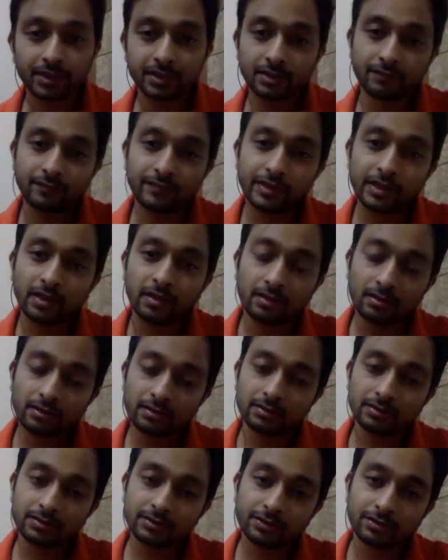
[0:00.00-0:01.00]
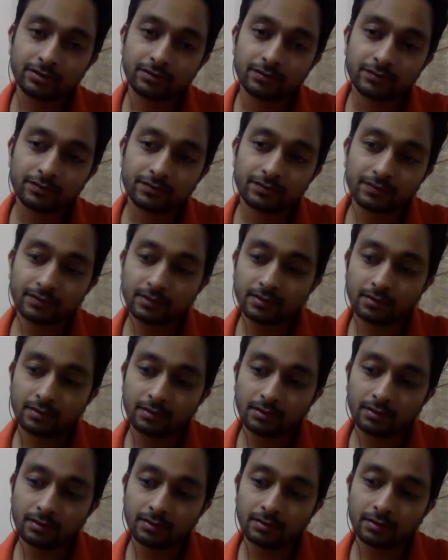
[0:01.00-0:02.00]
that we are sort
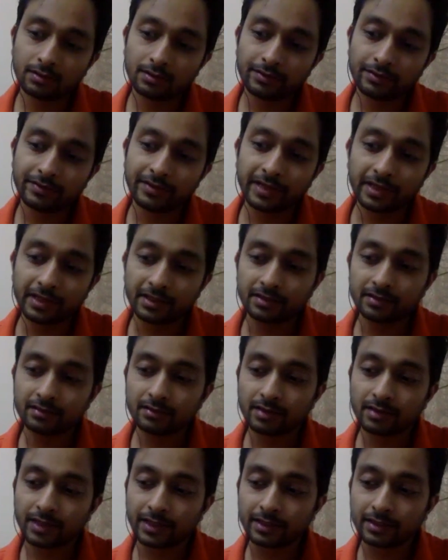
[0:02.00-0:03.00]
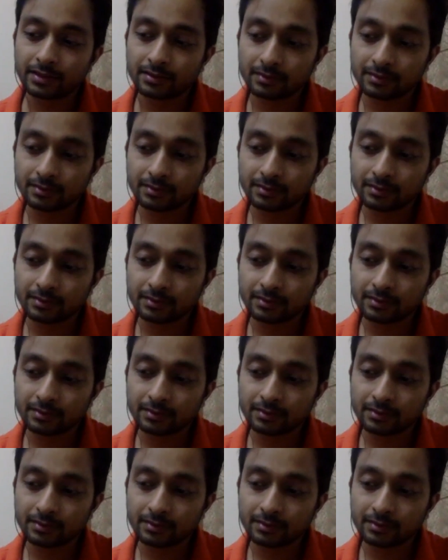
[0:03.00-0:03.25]
of creating the right